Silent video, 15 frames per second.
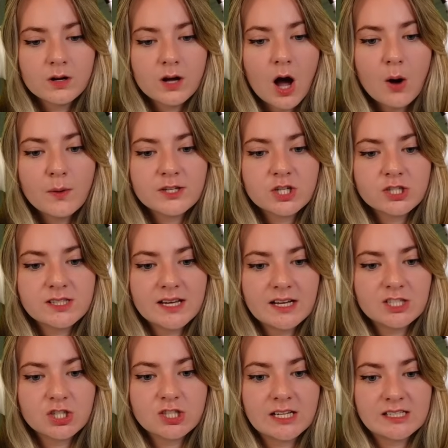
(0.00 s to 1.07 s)
Oh, it
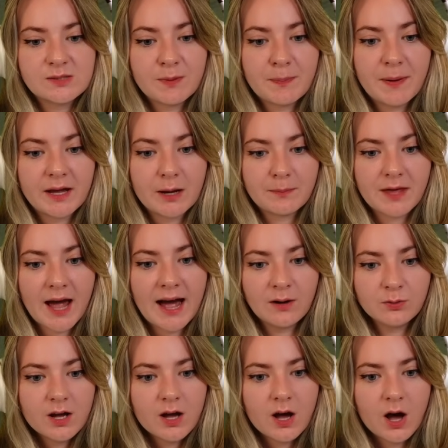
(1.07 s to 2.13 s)
just lets me pick up the
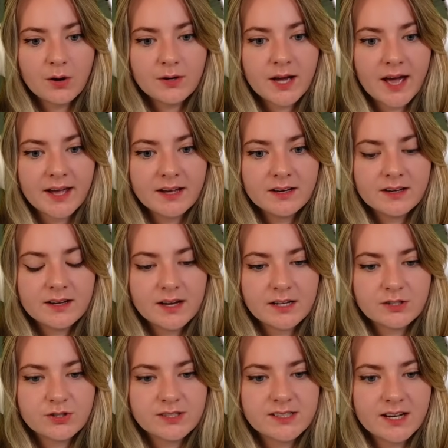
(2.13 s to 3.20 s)
house. Okay,
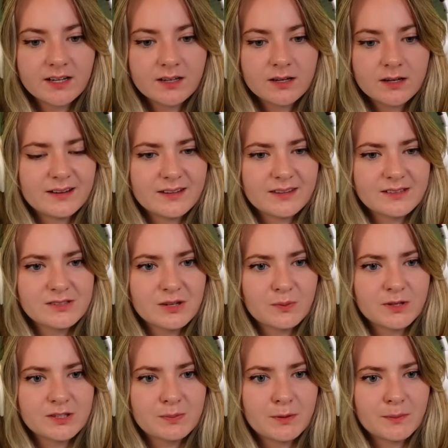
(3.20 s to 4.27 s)
interesting. There's nowhere
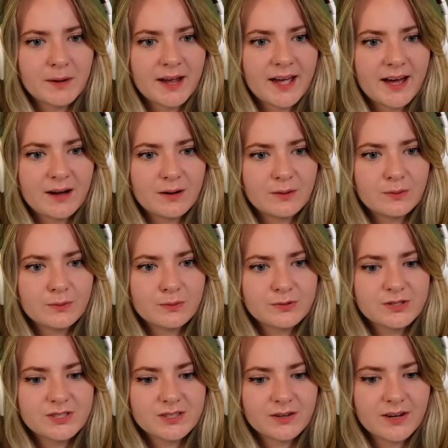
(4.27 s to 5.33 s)
to put my
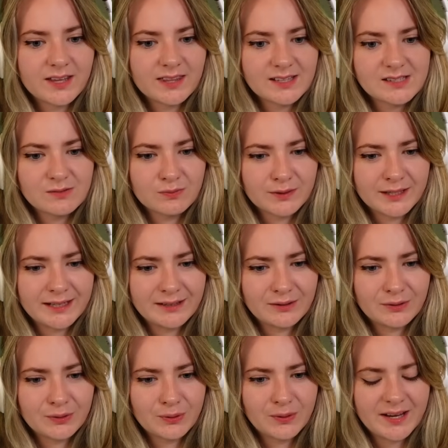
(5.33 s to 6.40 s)
house. Okay, that's really
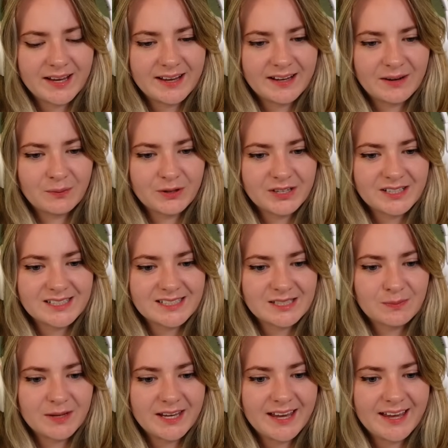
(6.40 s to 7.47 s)
annoying. I wanted it to
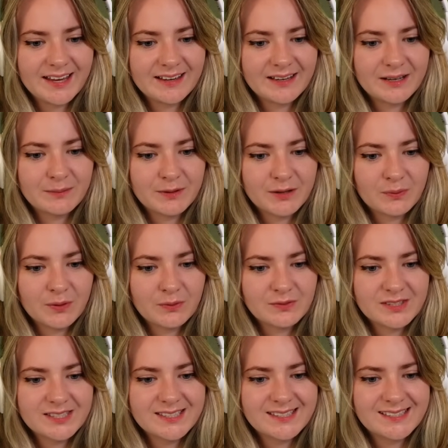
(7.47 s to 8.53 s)
be here, but it won't
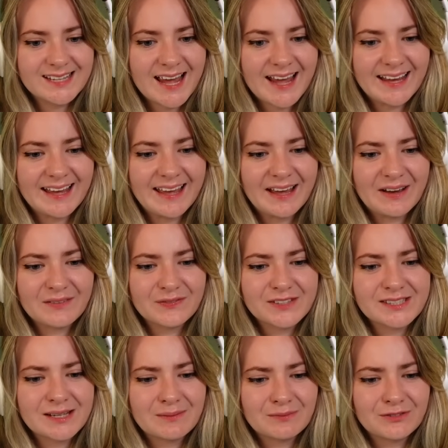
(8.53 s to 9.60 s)
stay here for
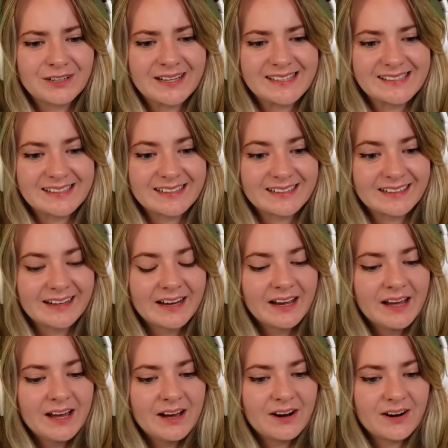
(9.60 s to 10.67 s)
some reason.
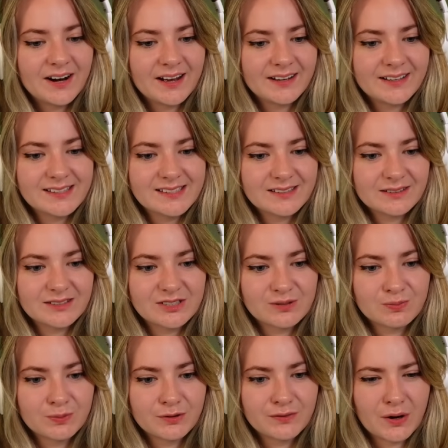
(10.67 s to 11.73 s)
All right, I guess I'll just
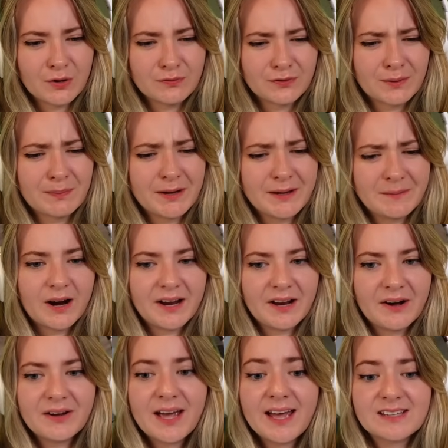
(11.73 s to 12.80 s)
move over a bit.
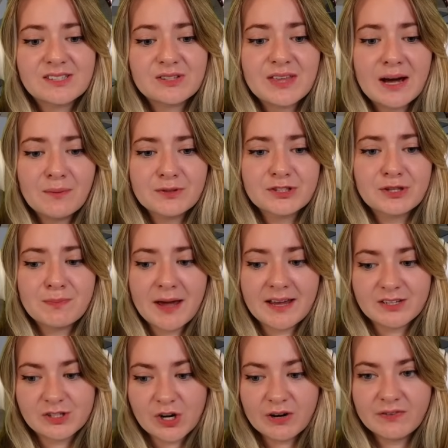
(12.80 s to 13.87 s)
Okay, so that was the
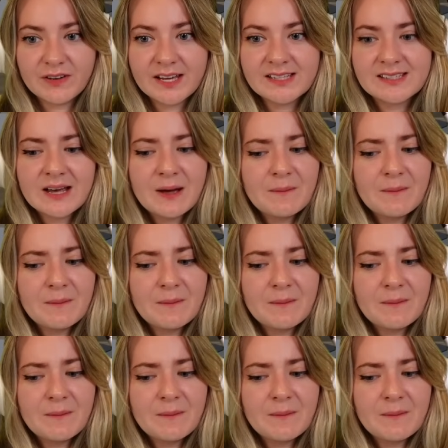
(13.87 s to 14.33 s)
mayor's office.